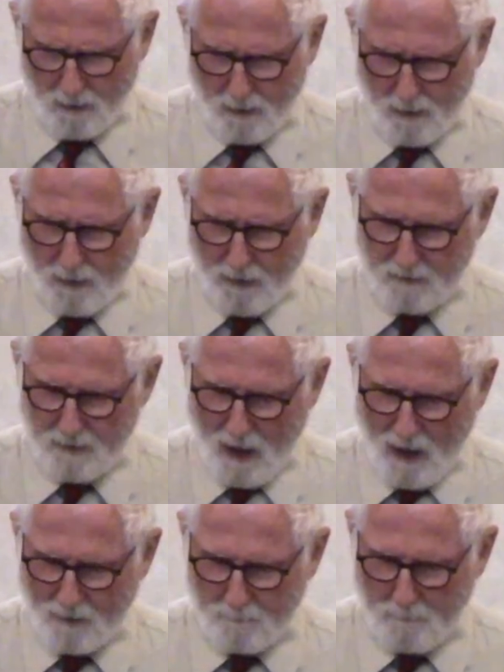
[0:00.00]
and
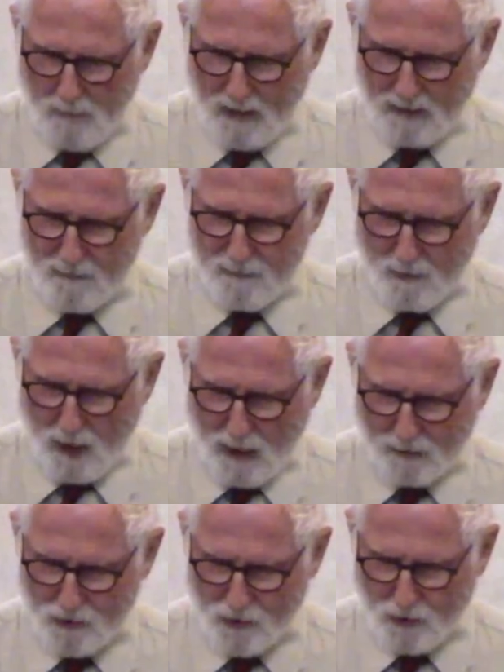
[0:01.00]
not make
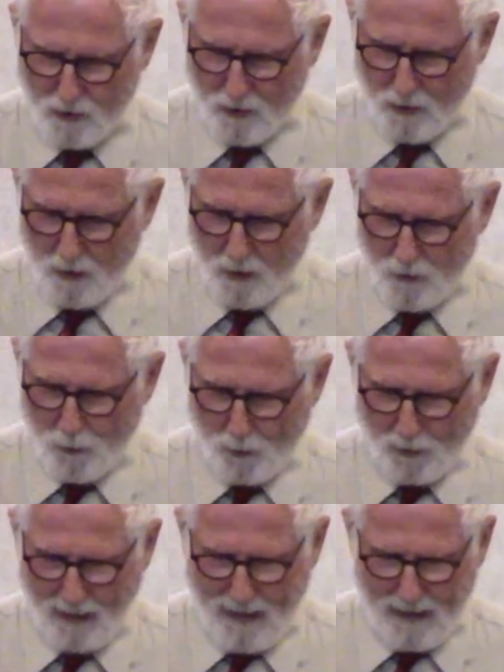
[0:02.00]
thoughts your
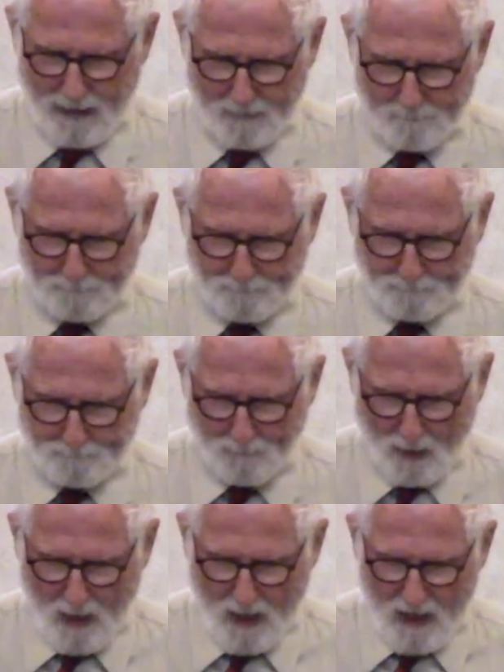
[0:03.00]
aim,
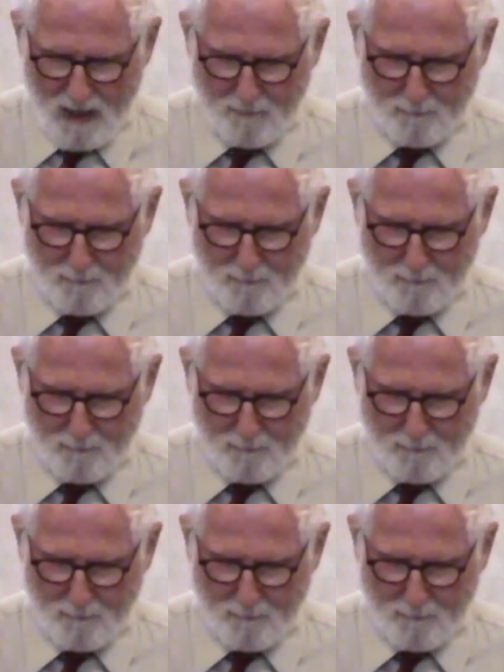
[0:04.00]
if